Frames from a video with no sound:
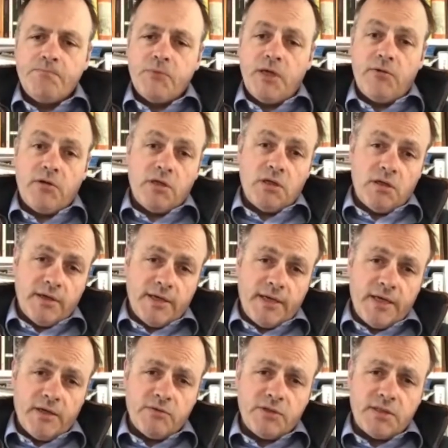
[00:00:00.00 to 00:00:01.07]
their underlying
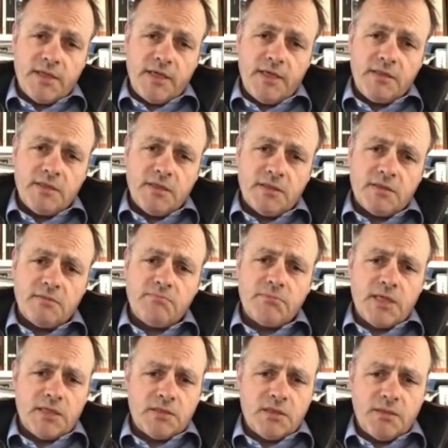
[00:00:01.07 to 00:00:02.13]
health status,
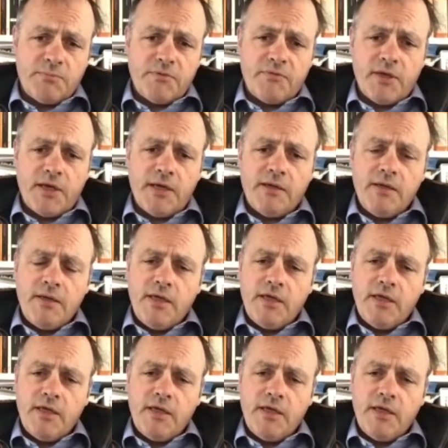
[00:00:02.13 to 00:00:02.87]
that type of thing.